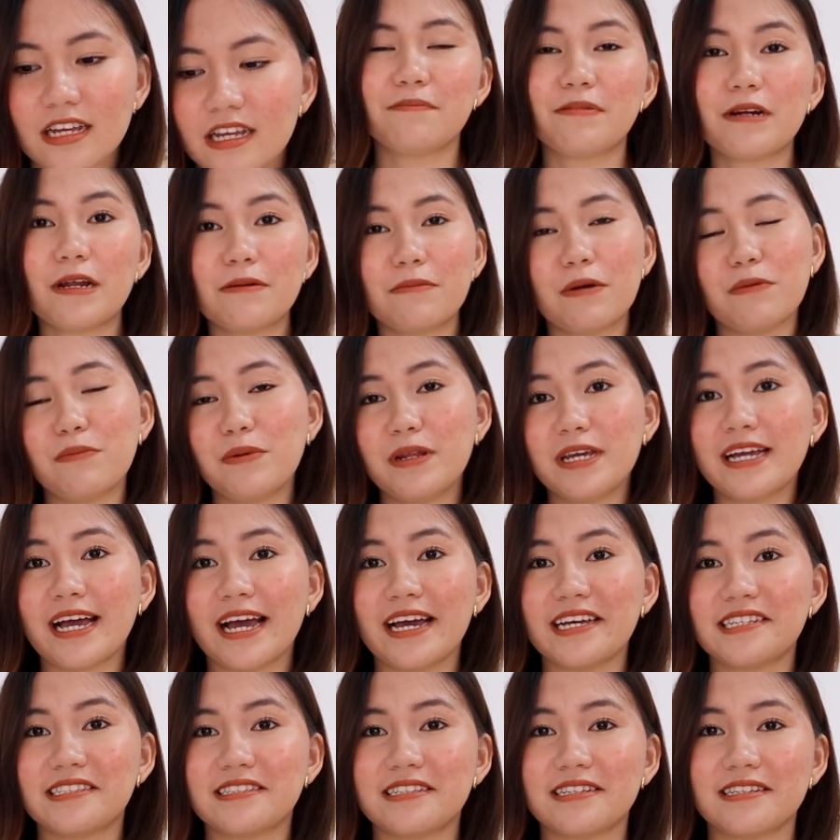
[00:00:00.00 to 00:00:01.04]
And probably
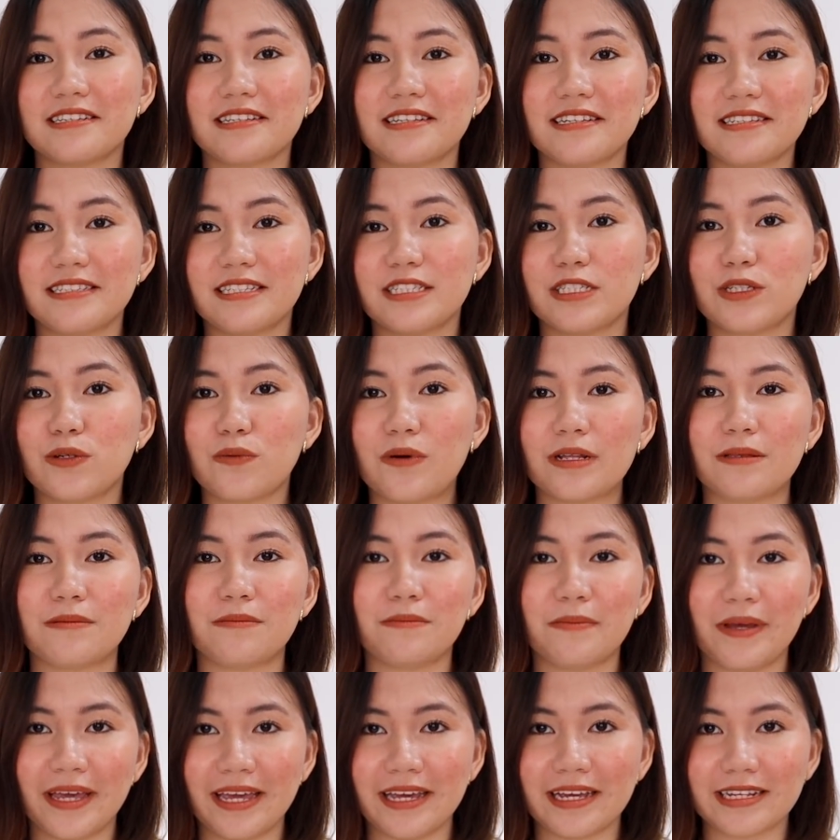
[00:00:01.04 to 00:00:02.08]
guys, this is what
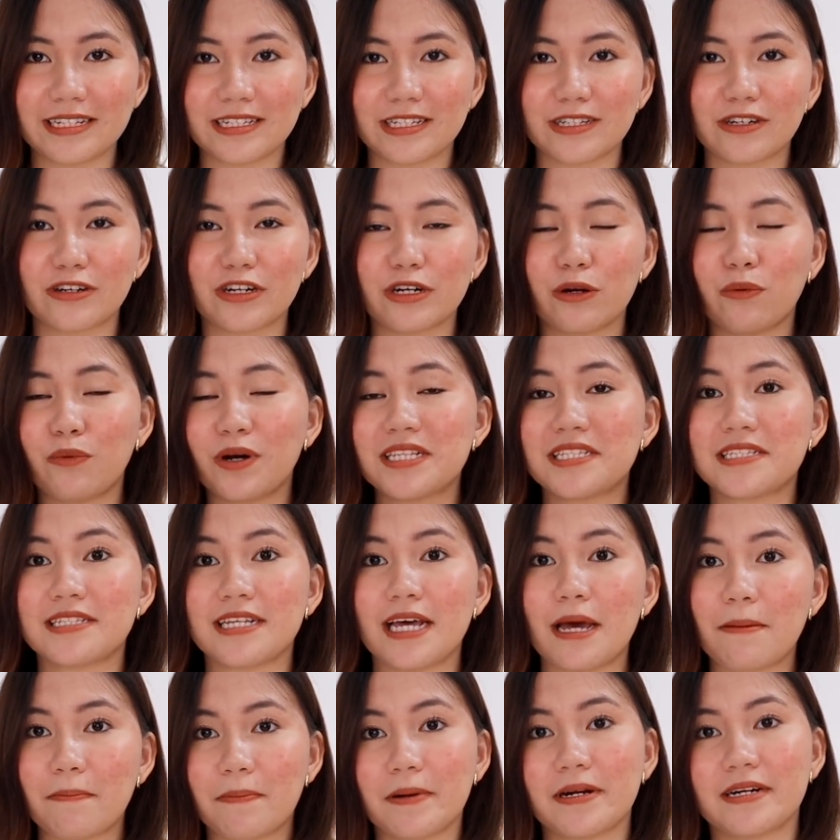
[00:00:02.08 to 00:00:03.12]
makes or what
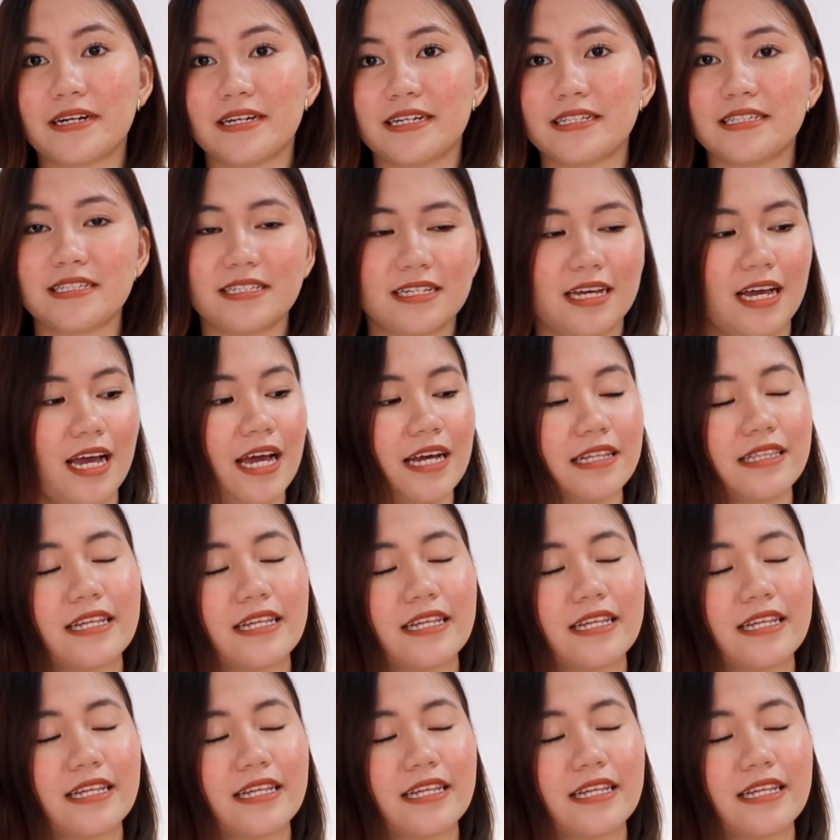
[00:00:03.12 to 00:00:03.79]
separates